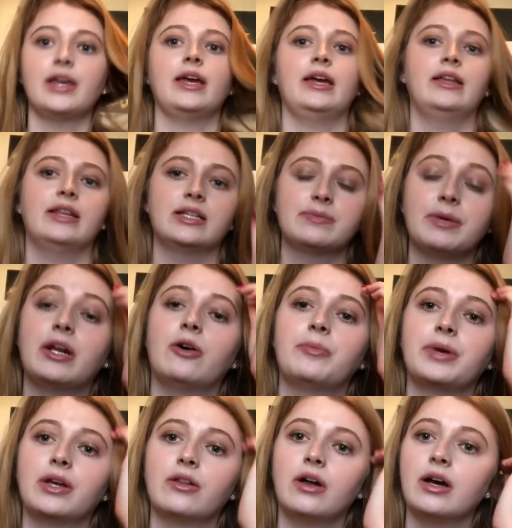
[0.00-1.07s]
And that's been
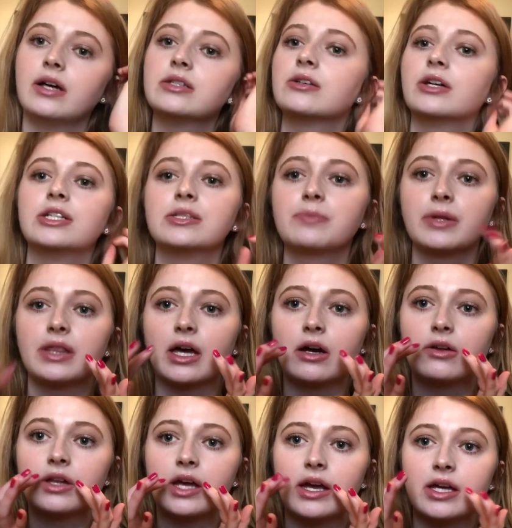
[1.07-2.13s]
helping a lot. So I just put that
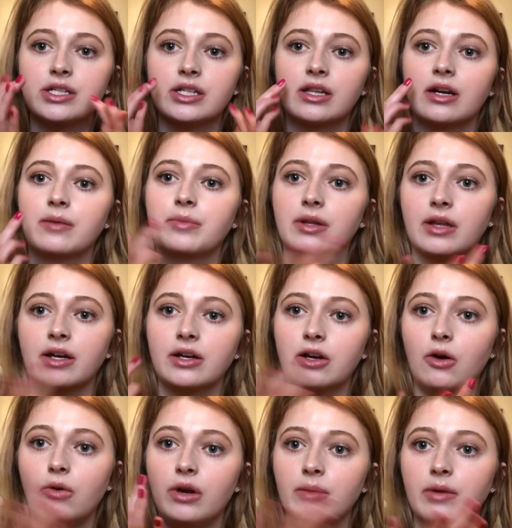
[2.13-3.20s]
on the edge and then I've been like
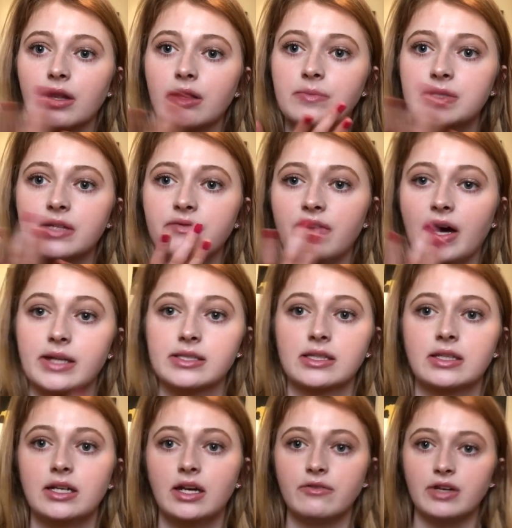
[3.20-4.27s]
coating my lips in
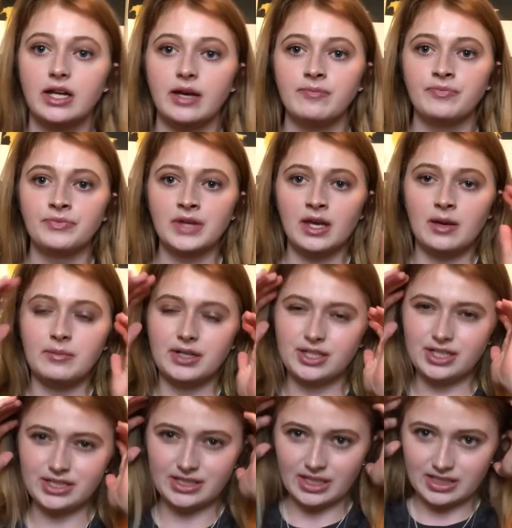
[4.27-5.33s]
Vaseline every day. But
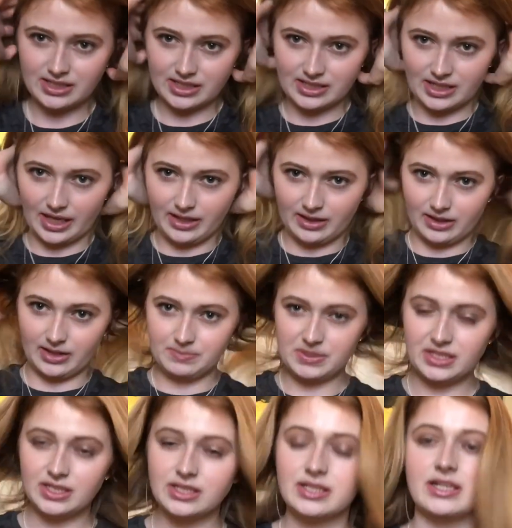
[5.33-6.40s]
it just sucks because like
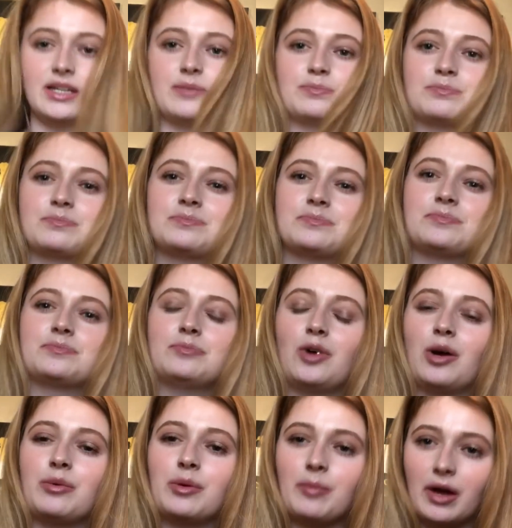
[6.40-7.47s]
lipstick's like
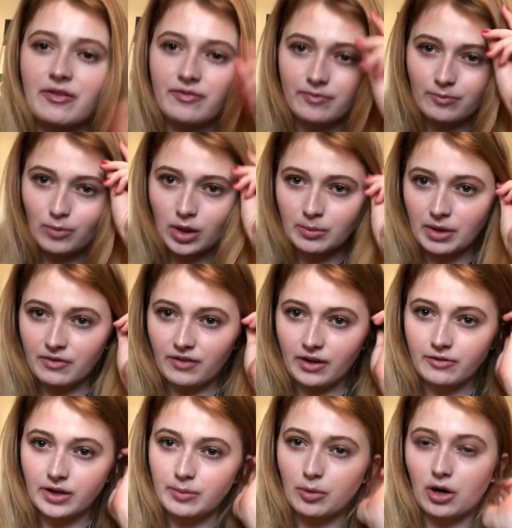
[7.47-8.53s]
probably one of my
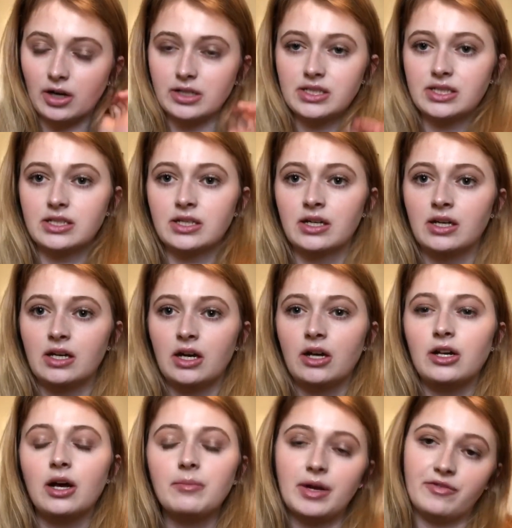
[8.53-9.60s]
favorite parts.
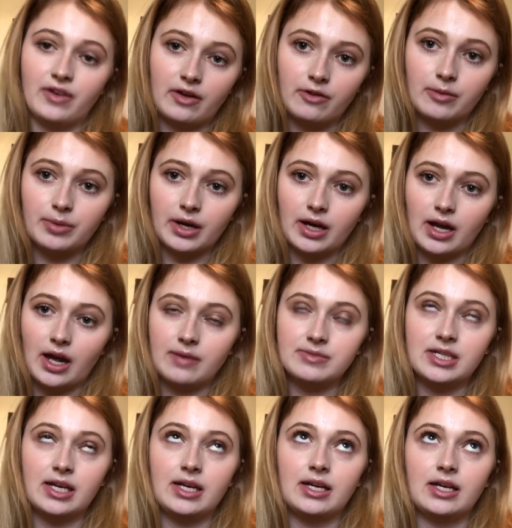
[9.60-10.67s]
Not my favorite, but I'm
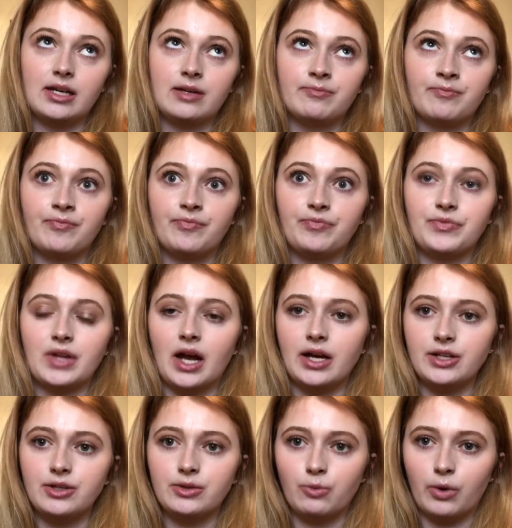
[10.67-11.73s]
saying
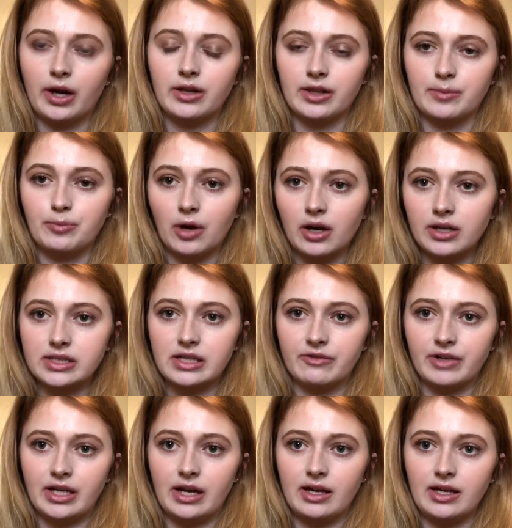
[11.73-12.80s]
I wear lip products
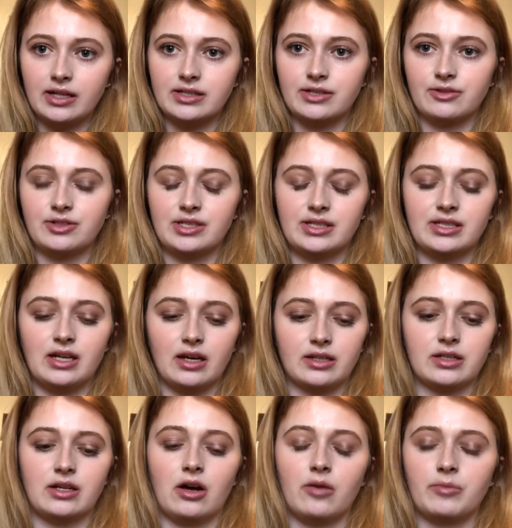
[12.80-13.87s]
every day. And so it
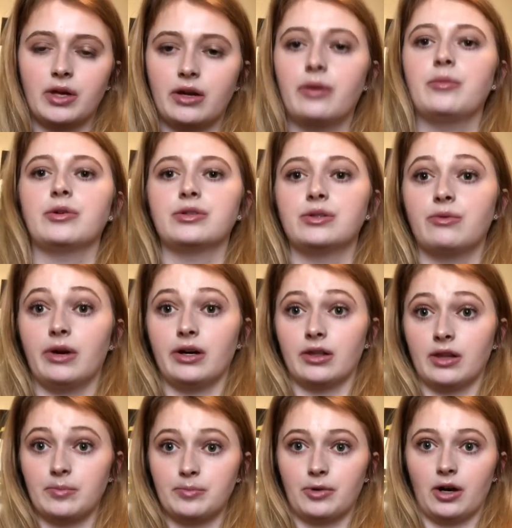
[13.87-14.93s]
sucked not being able to wear
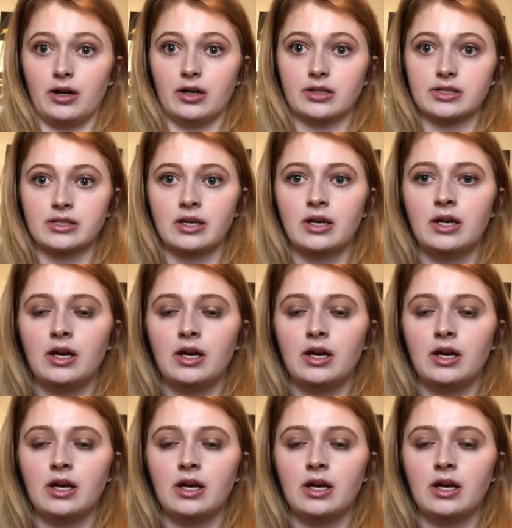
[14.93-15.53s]
lip products.